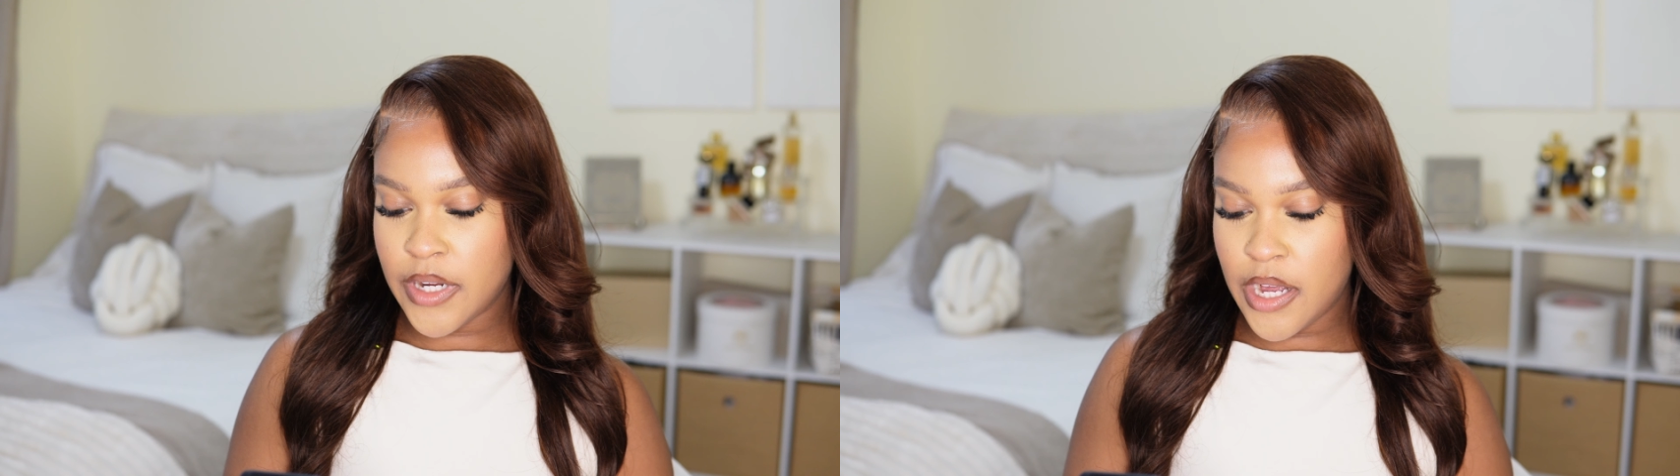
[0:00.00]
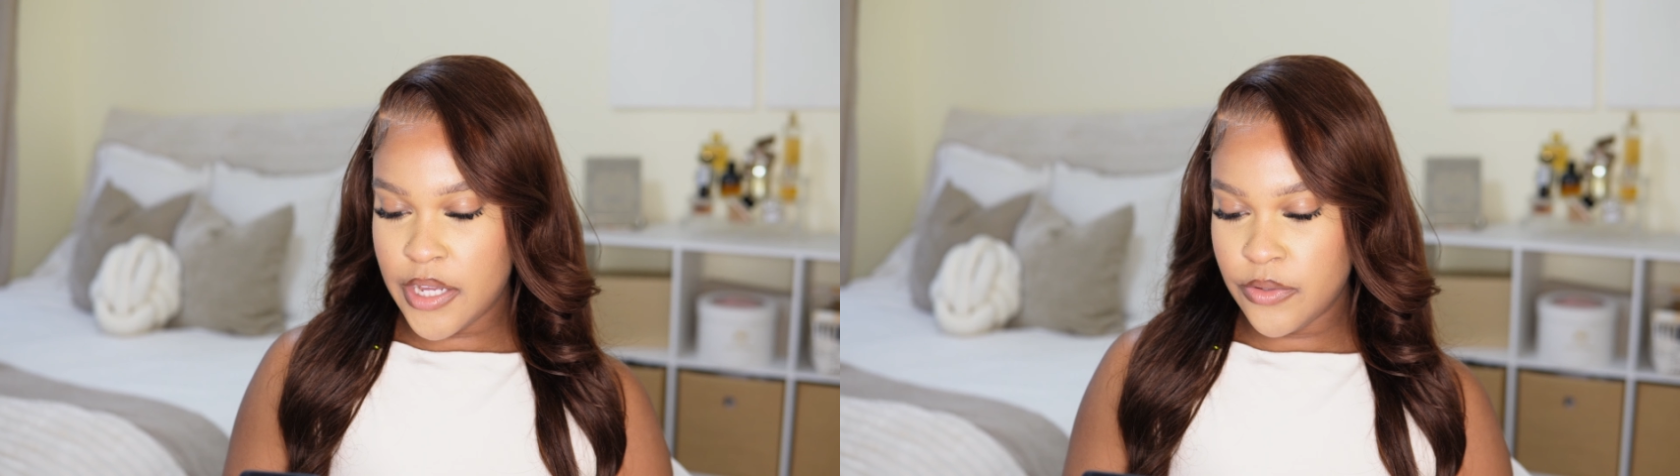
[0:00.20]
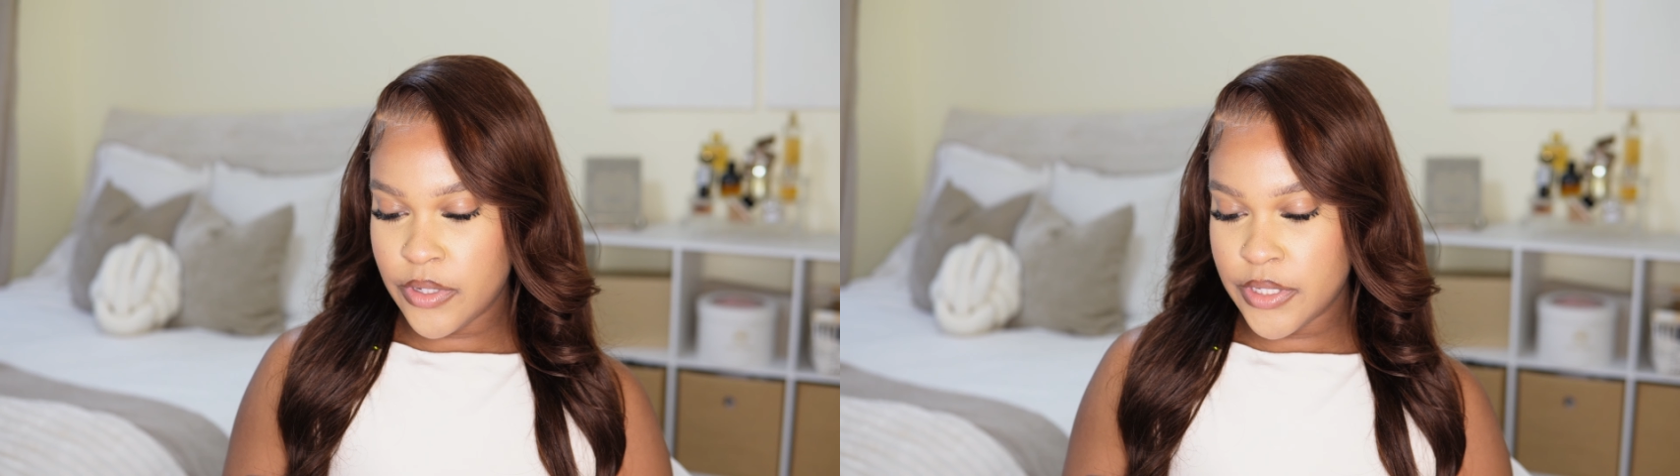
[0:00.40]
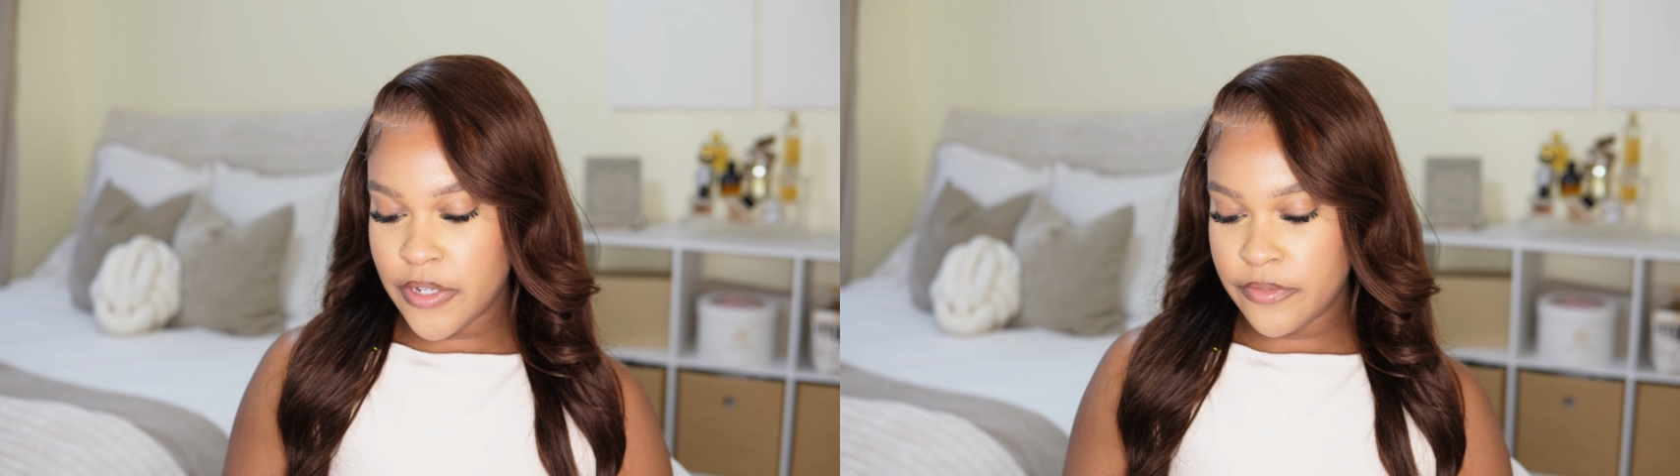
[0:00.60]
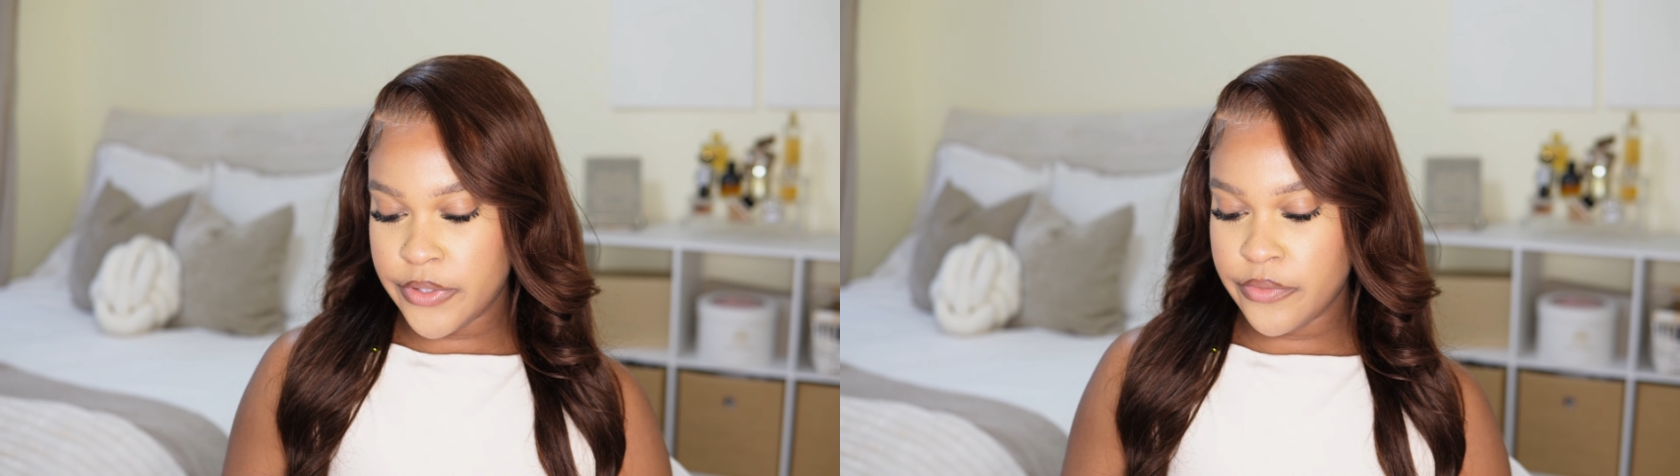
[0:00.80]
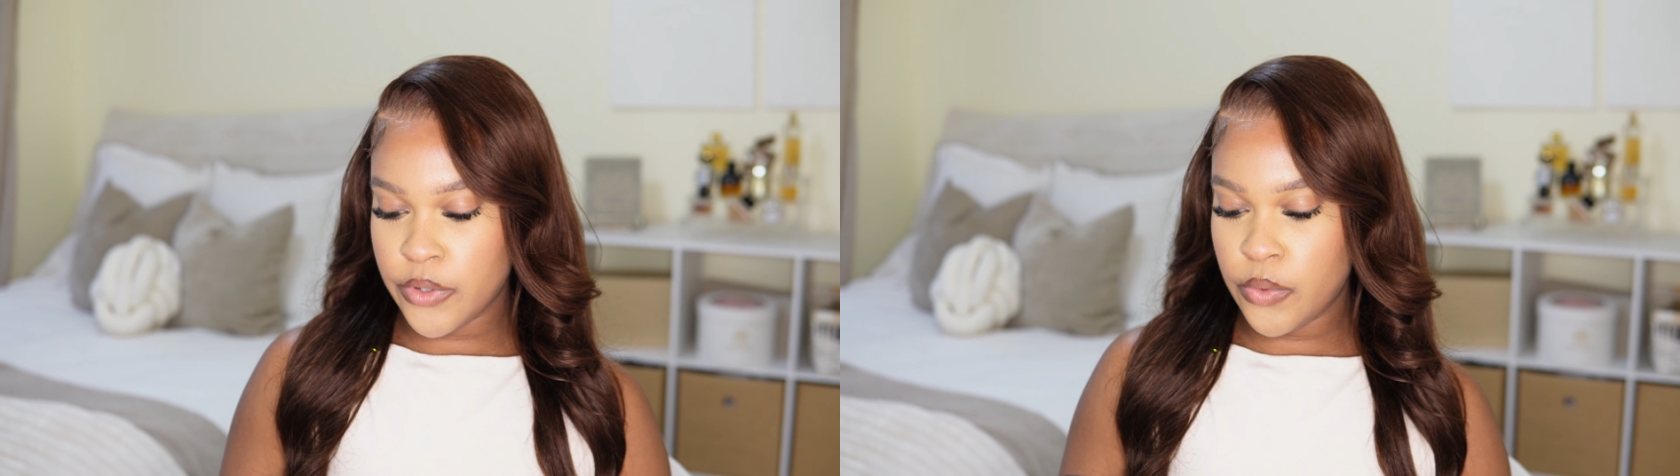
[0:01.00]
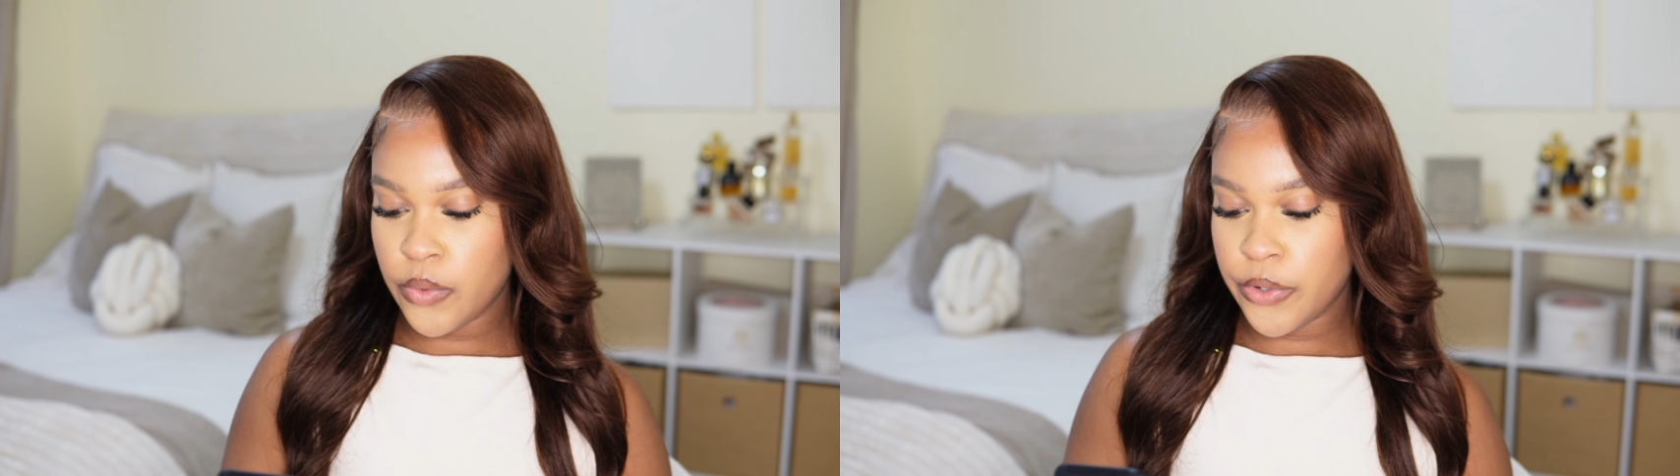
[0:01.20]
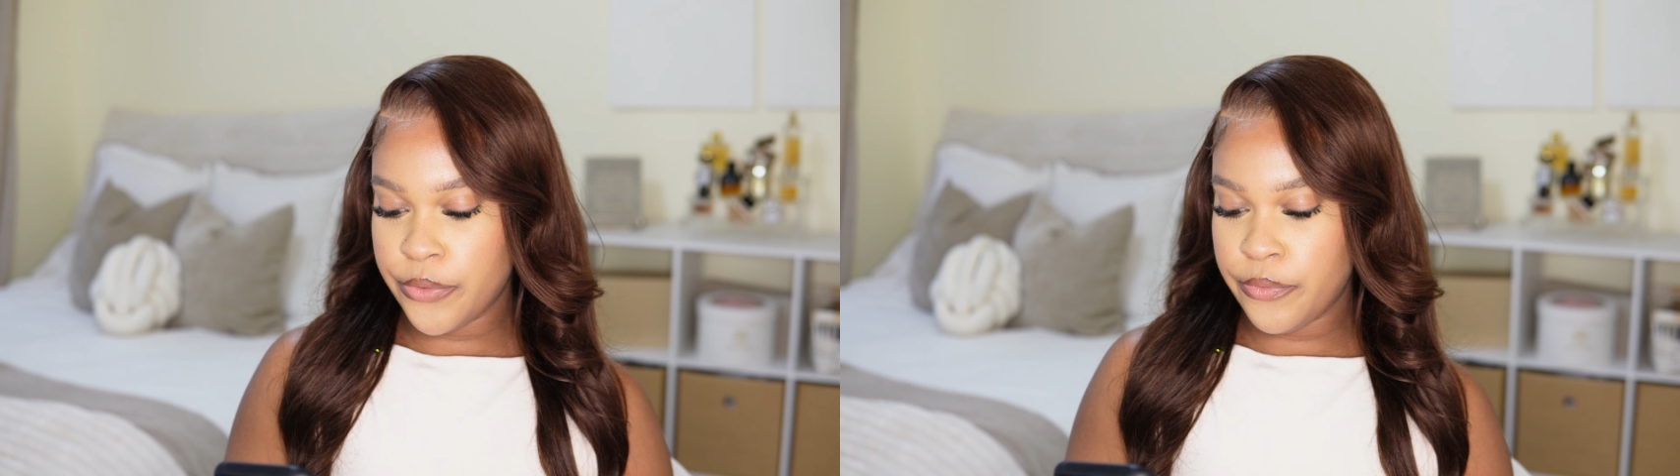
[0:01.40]
not, you could definitely
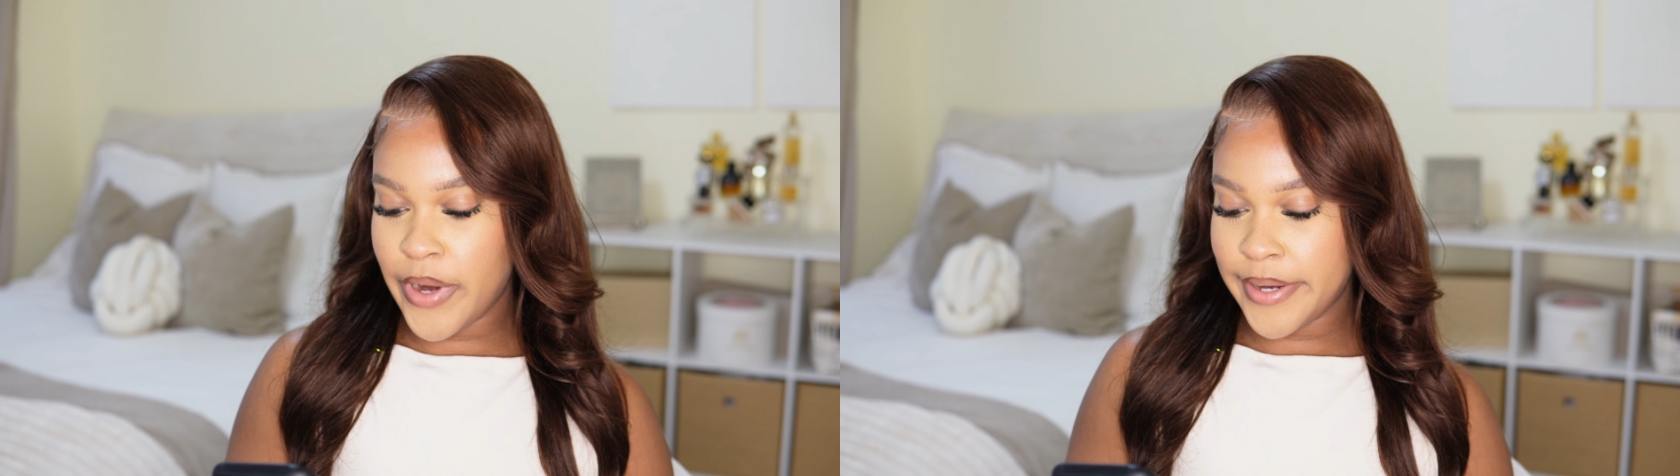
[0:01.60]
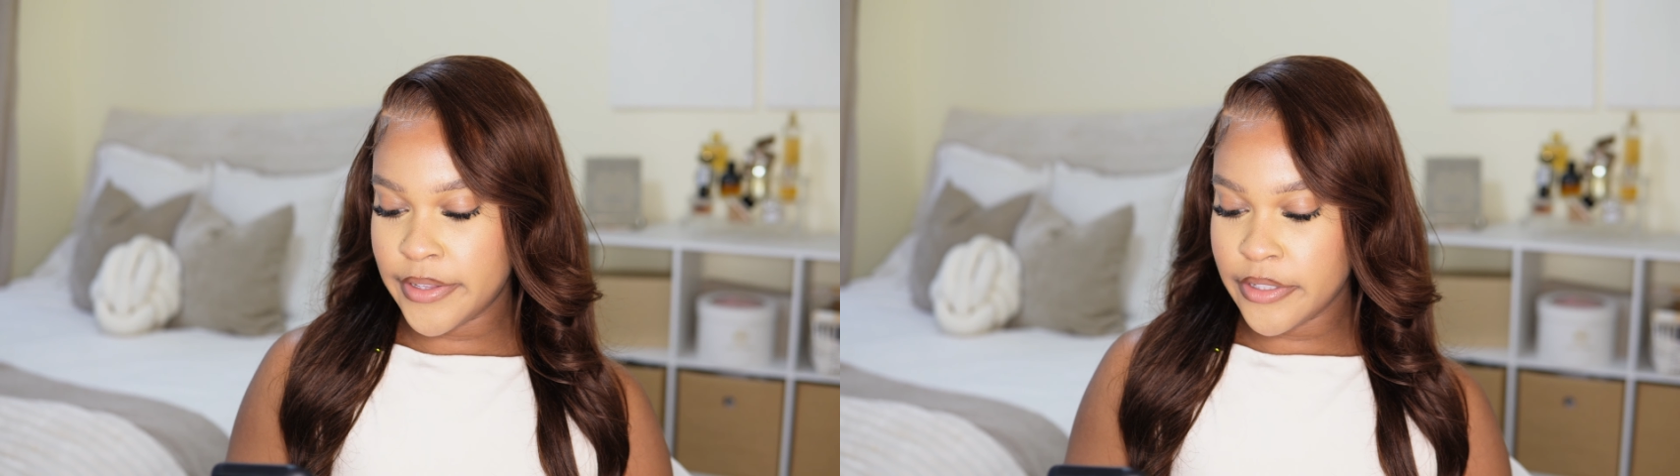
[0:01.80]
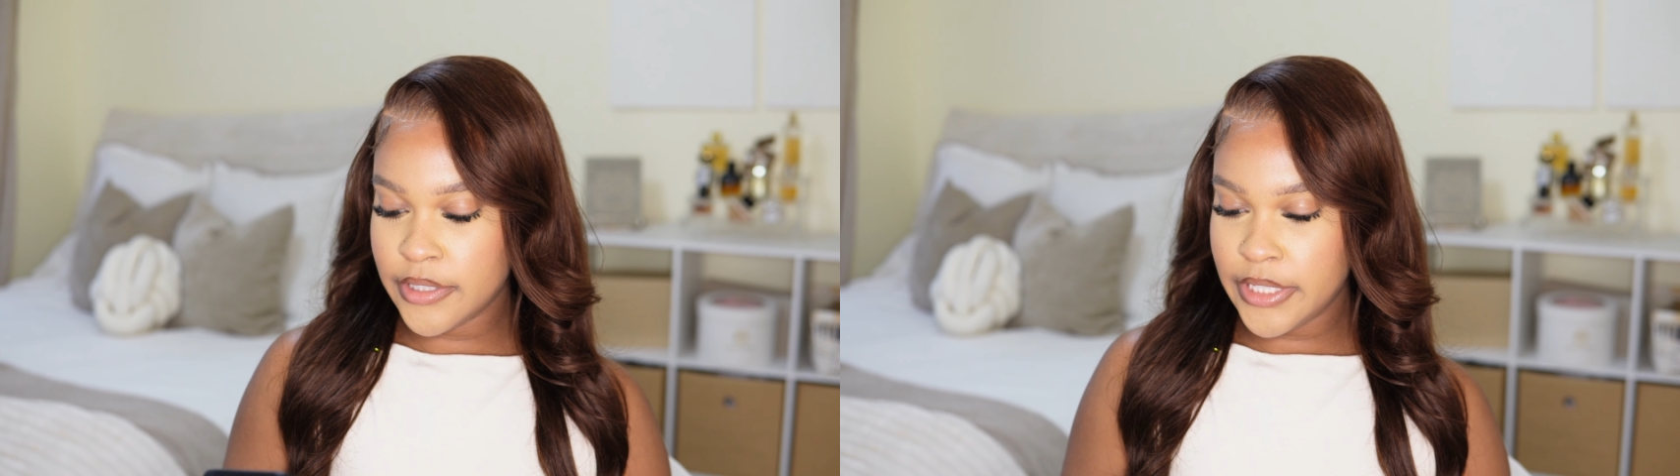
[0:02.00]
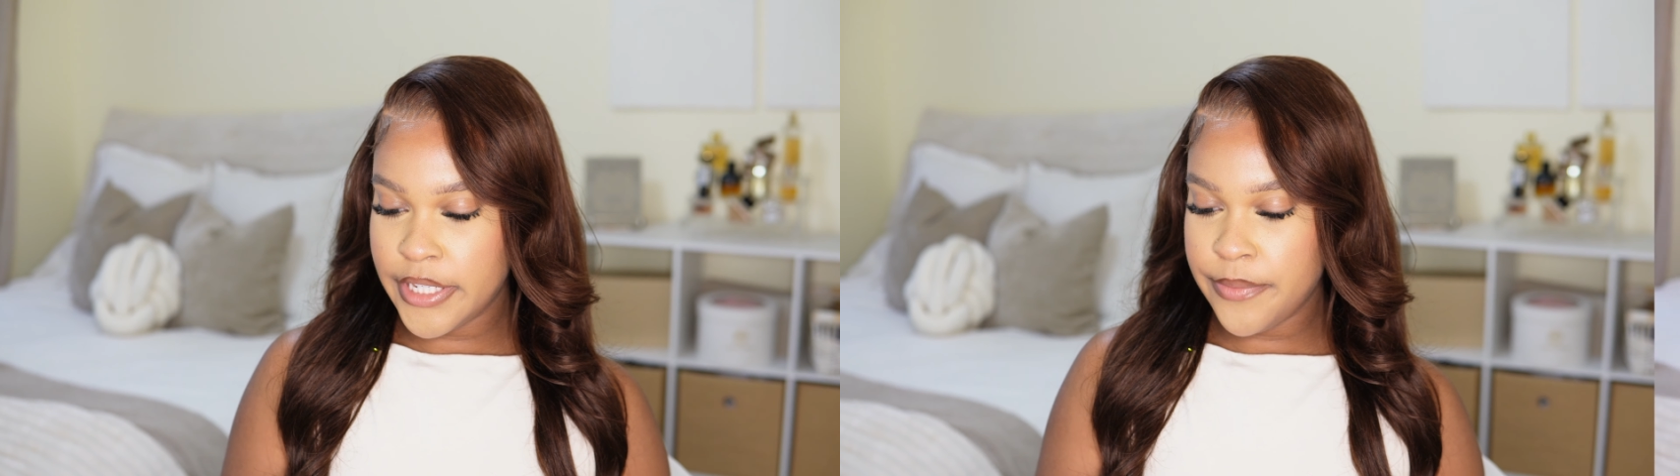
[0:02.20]
record regularly.